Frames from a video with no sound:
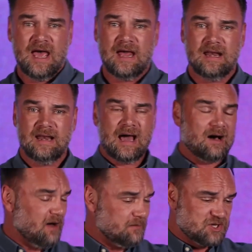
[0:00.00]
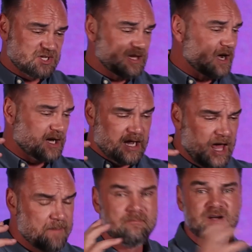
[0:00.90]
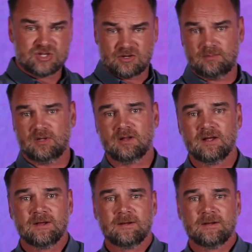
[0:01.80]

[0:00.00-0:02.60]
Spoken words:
And now I'm stuck and I'm miserable.